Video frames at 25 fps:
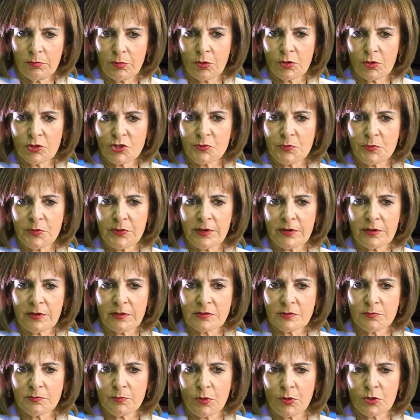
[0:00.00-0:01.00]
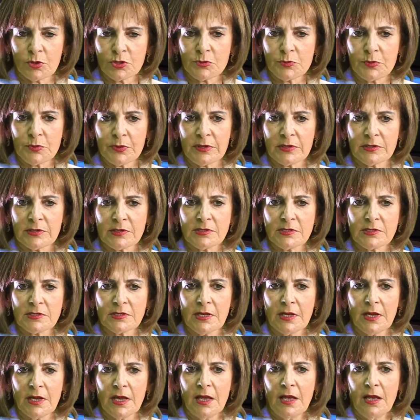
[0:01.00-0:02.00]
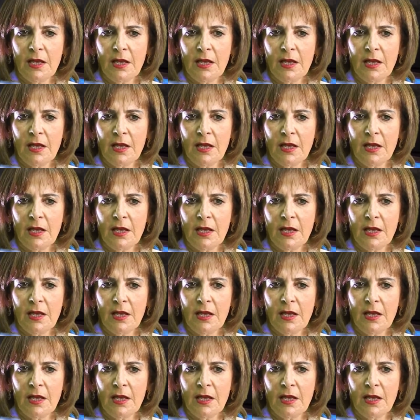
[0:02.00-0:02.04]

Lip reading: prosperous.